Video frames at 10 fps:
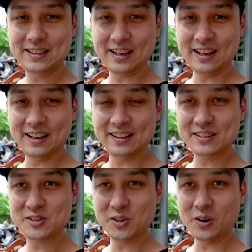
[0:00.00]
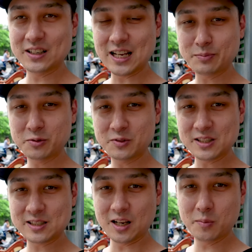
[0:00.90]
And so on top of the
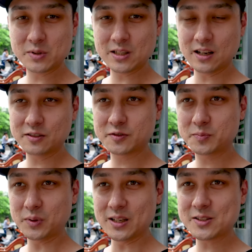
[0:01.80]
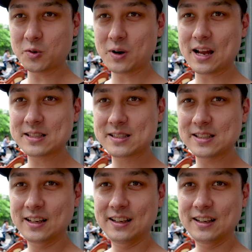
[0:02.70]
slum stuff plus the rats,